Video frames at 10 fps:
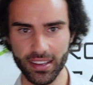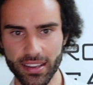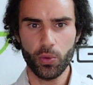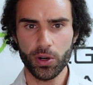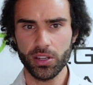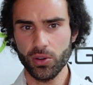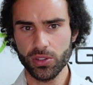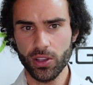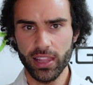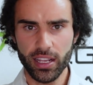So I want to
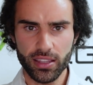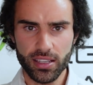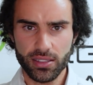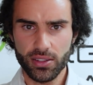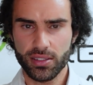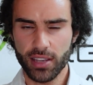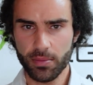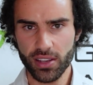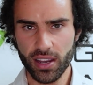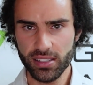also link this to
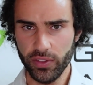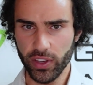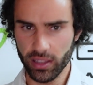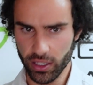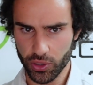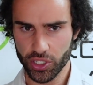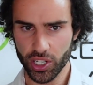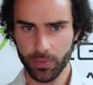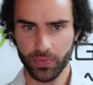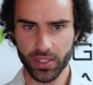some scientific
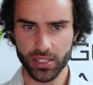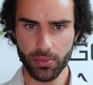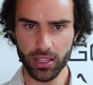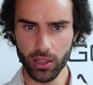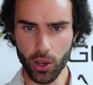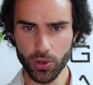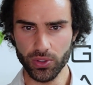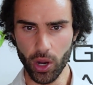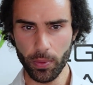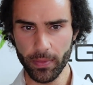literature, some of the
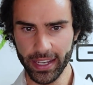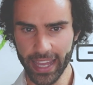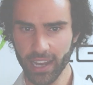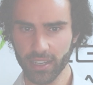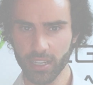low dopamine